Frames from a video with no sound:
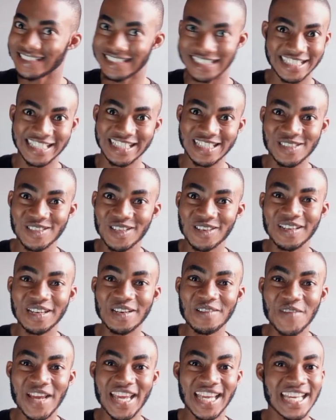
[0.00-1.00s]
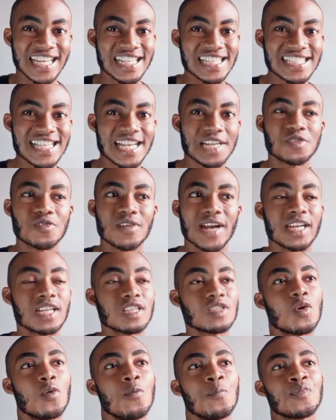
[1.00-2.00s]
the thing is not really making sense, right?
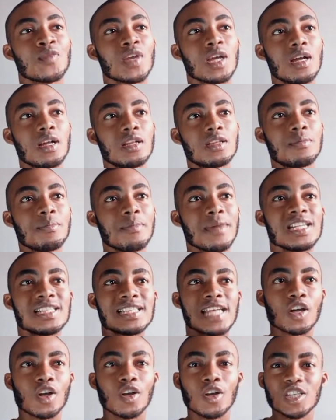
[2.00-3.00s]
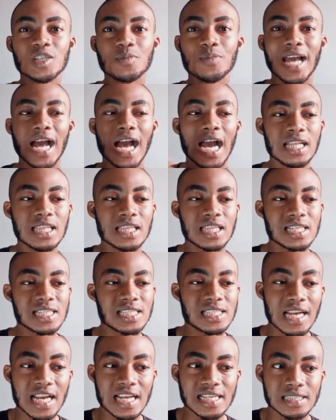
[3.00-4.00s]
So the main psychology behind
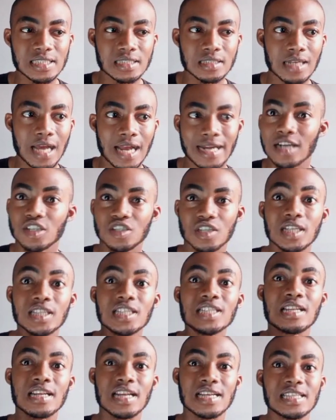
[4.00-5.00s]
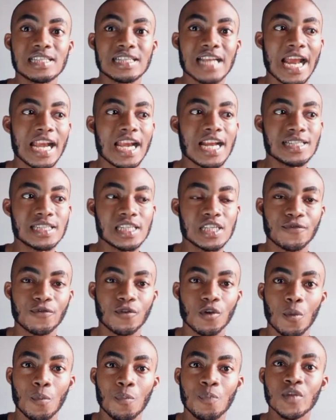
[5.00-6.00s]
this lesson, and actually this lesson I learned it
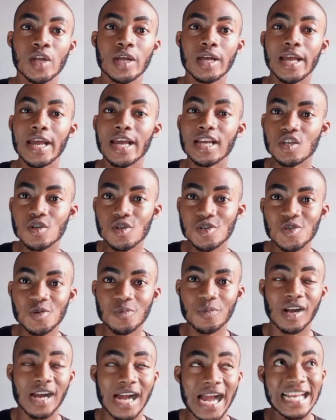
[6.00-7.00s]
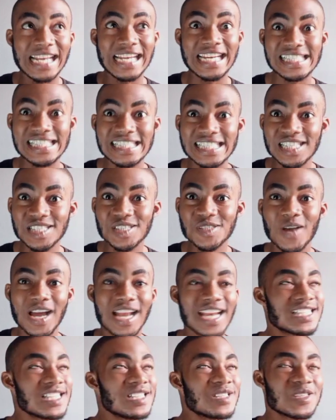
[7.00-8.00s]
from a YouTuber I listened to.
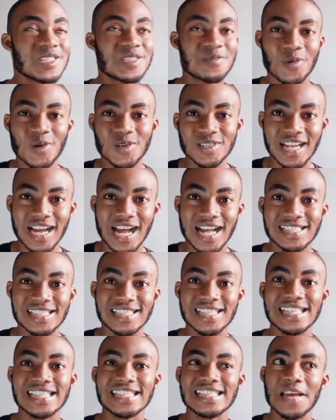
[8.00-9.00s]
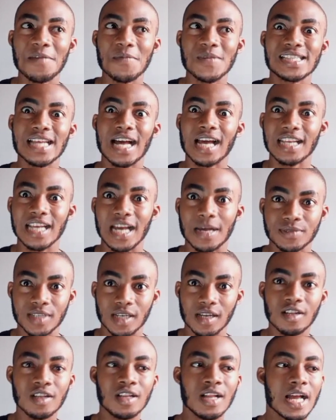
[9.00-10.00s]
I listened to his podcast. His name is Ali
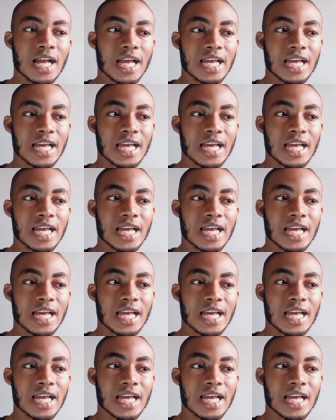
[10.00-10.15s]
Abdaal.